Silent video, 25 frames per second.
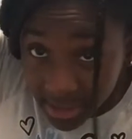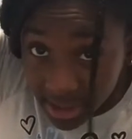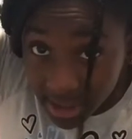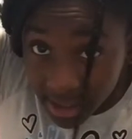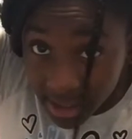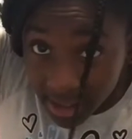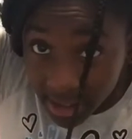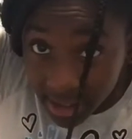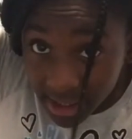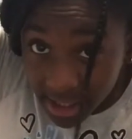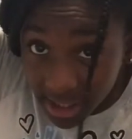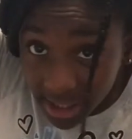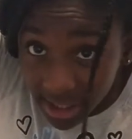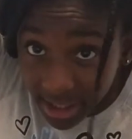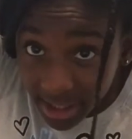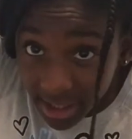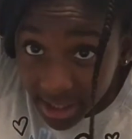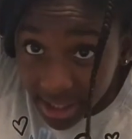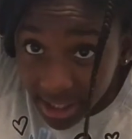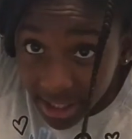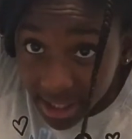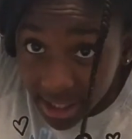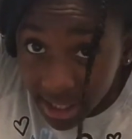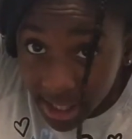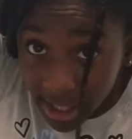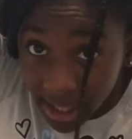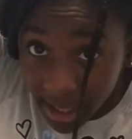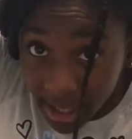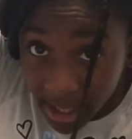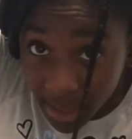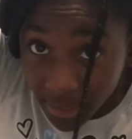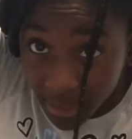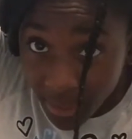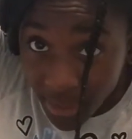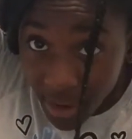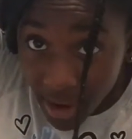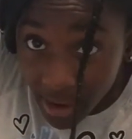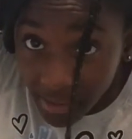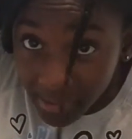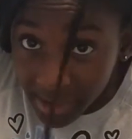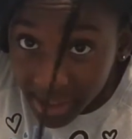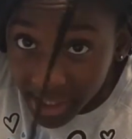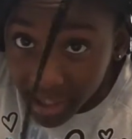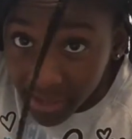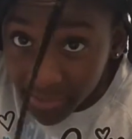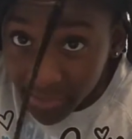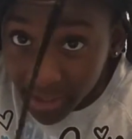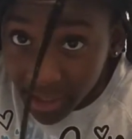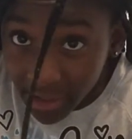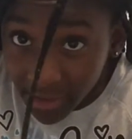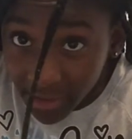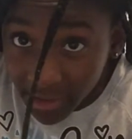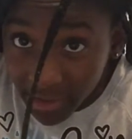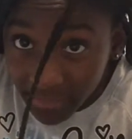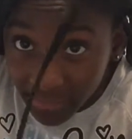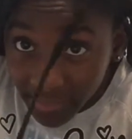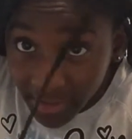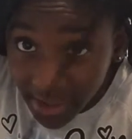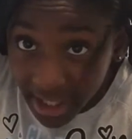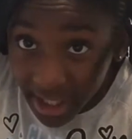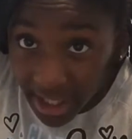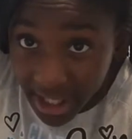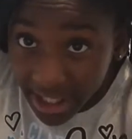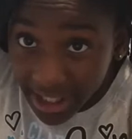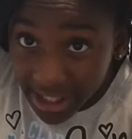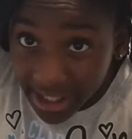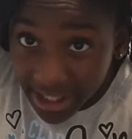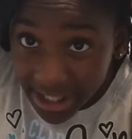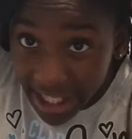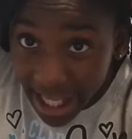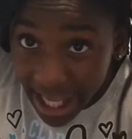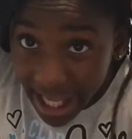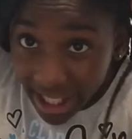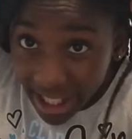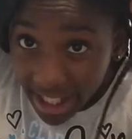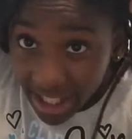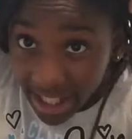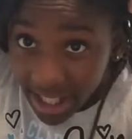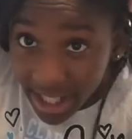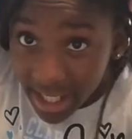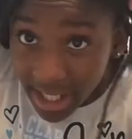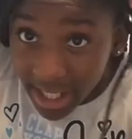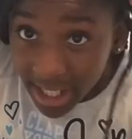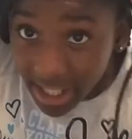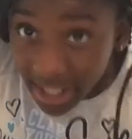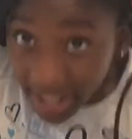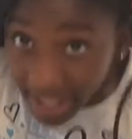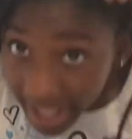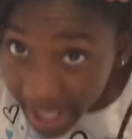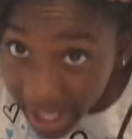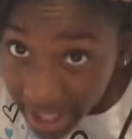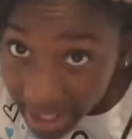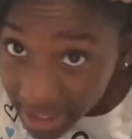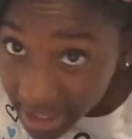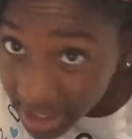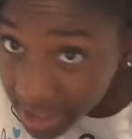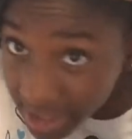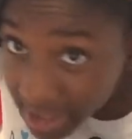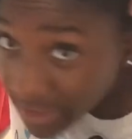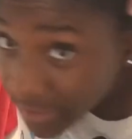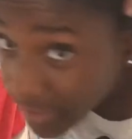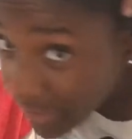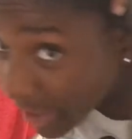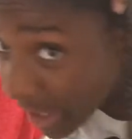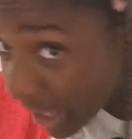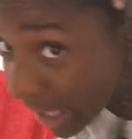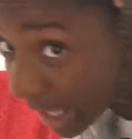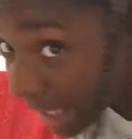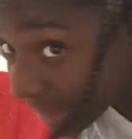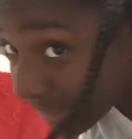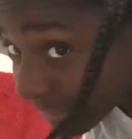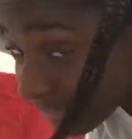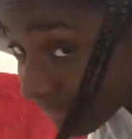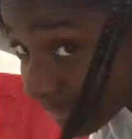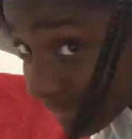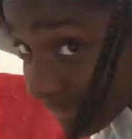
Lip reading: like that, and then you grab this finger and put it like that. Now that you have